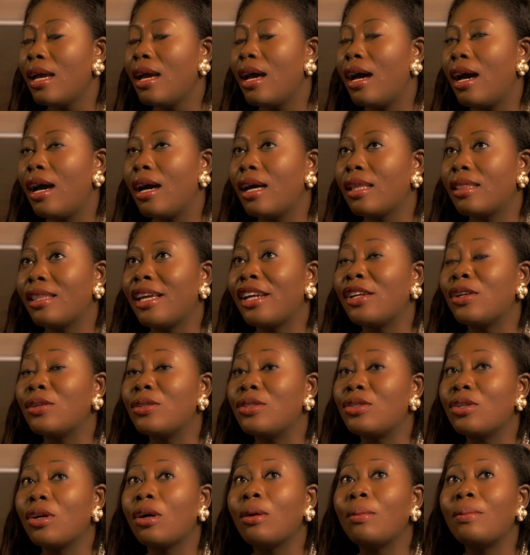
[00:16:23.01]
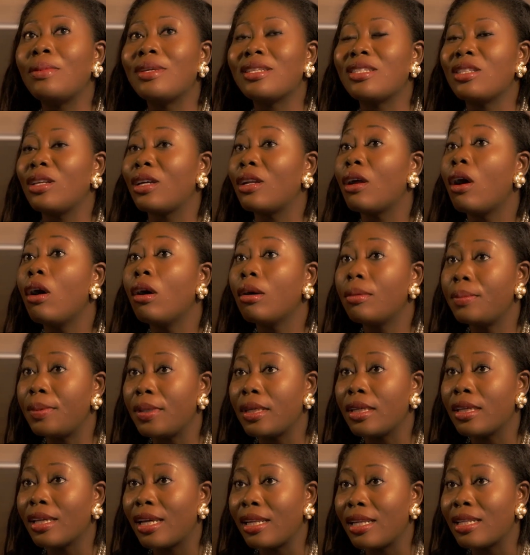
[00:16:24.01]
that your job is not a
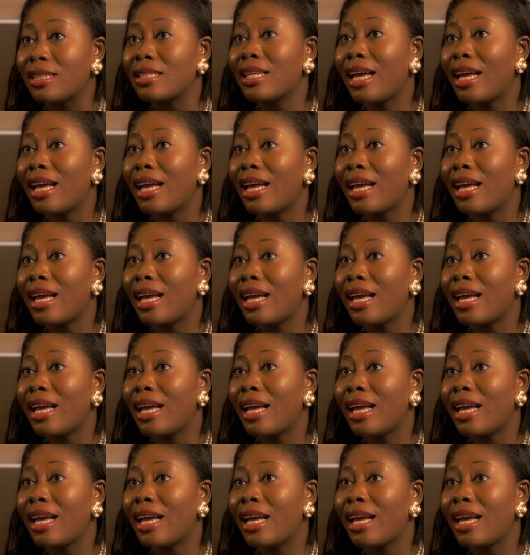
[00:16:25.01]
hobby and it's